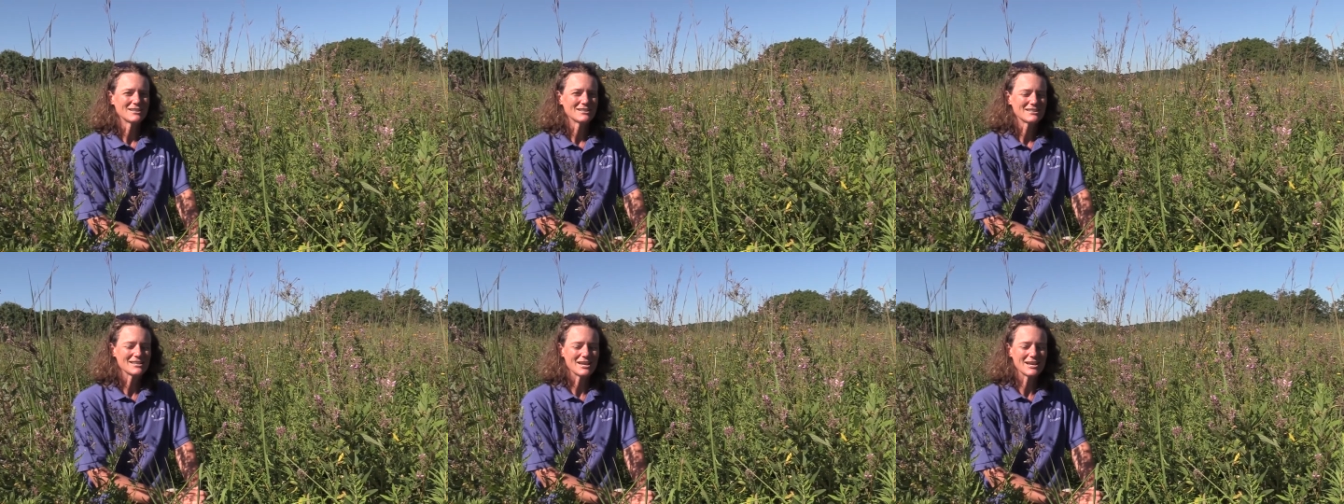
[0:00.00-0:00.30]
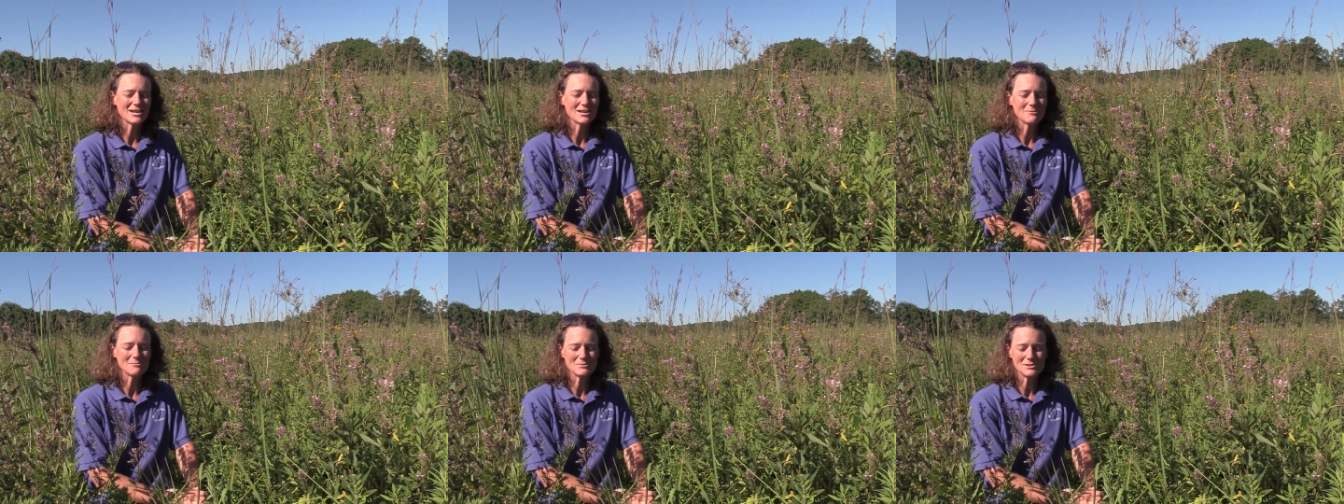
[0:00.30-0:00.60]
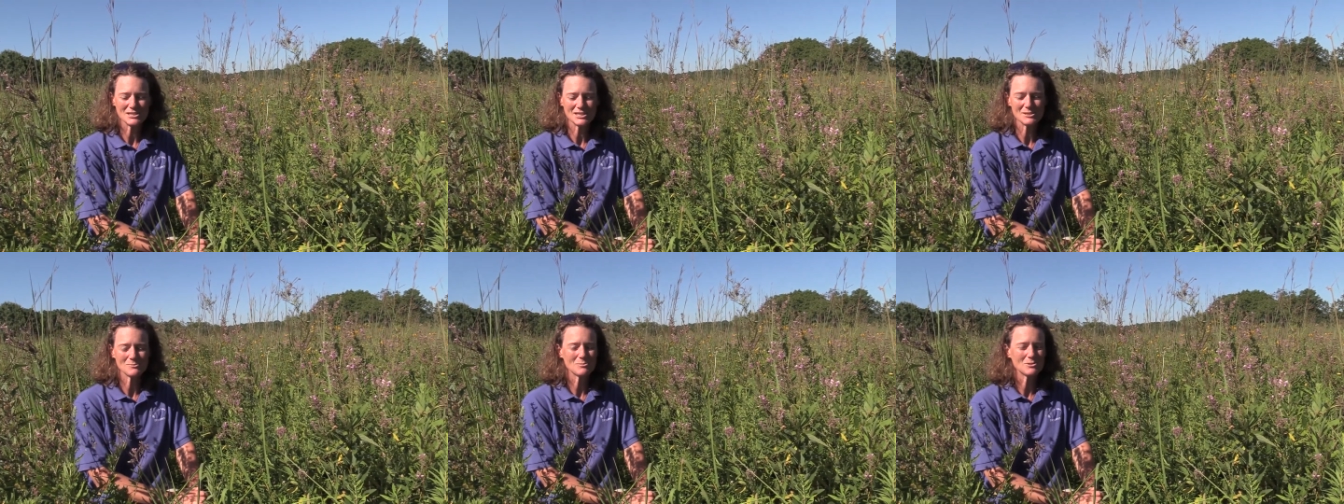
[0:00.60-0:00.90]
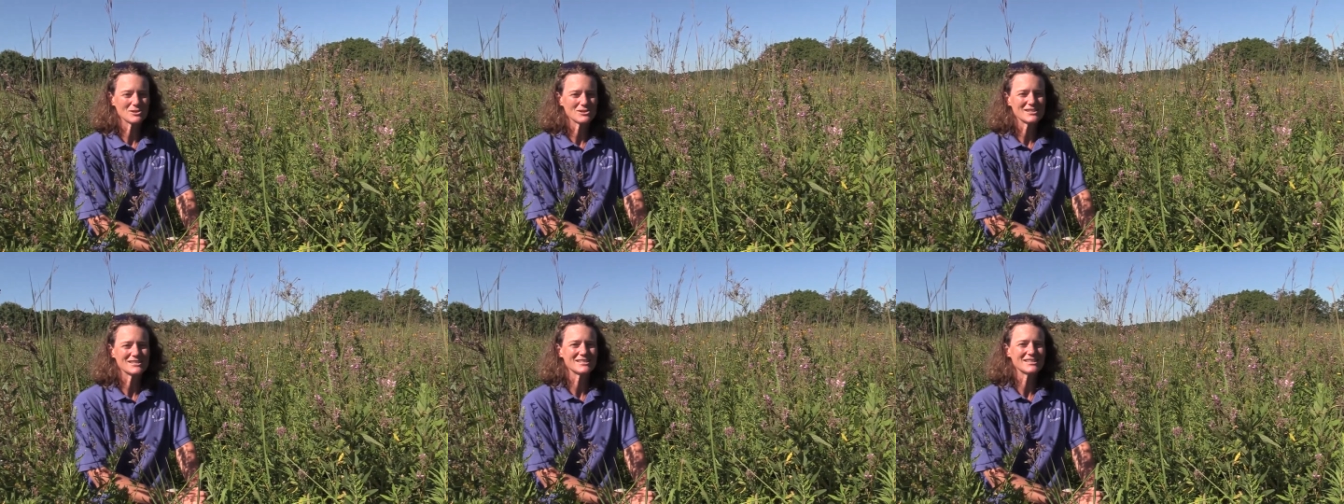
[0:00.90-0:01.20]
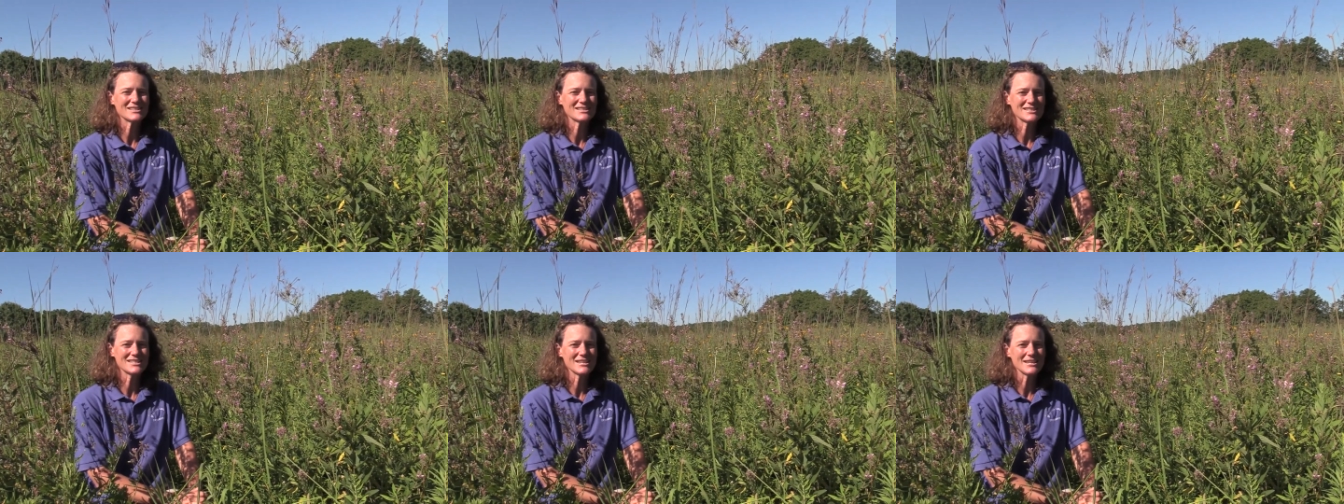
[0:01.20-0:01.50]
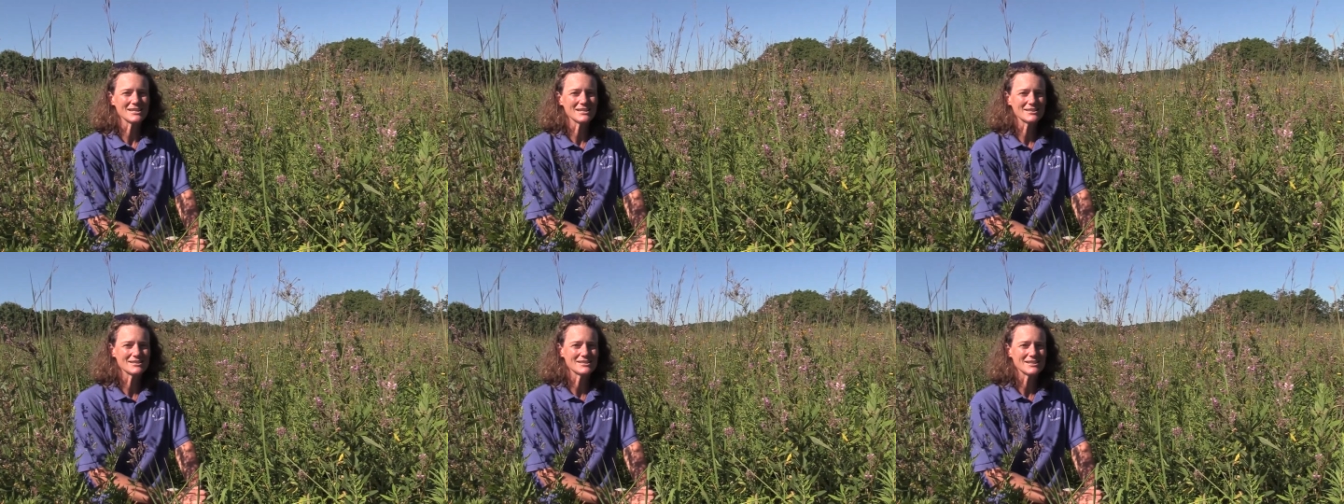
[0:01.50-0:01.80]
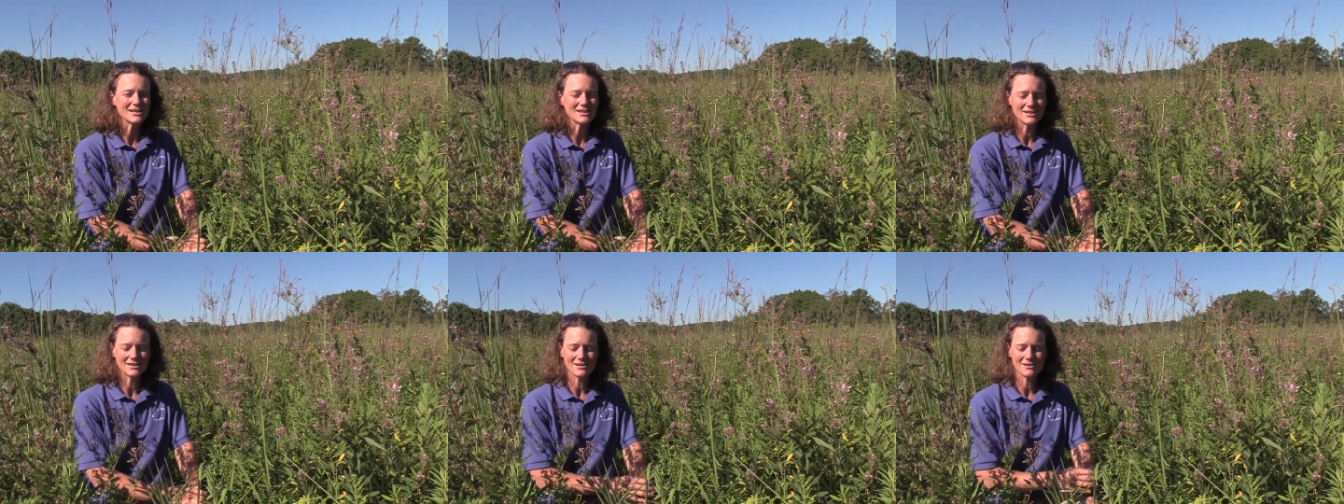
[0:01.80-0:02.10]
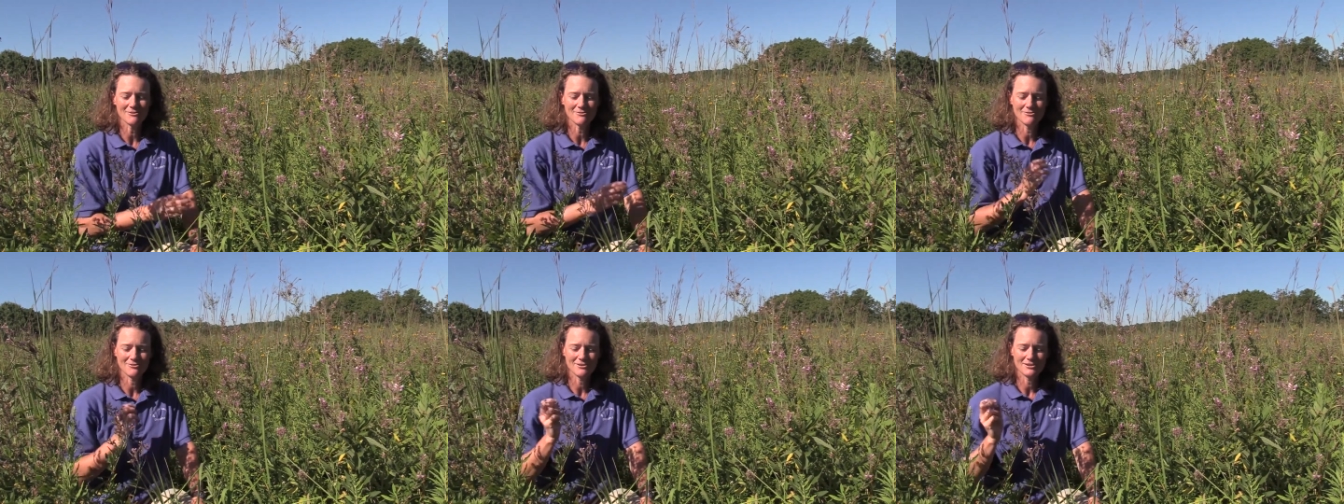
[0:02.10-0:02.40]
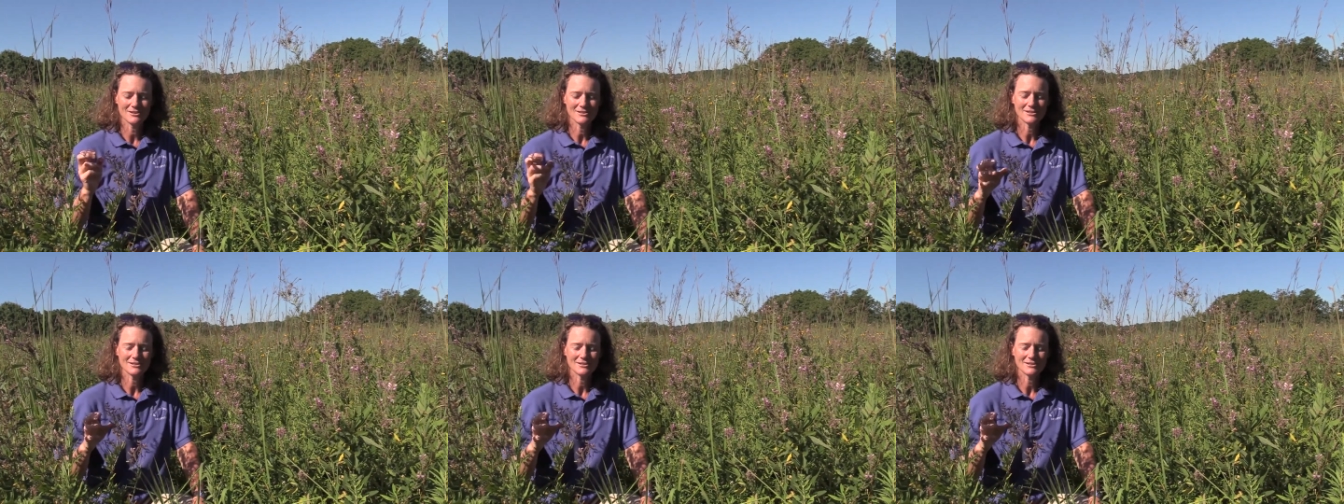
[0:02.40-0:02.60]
to help disperse the seeds of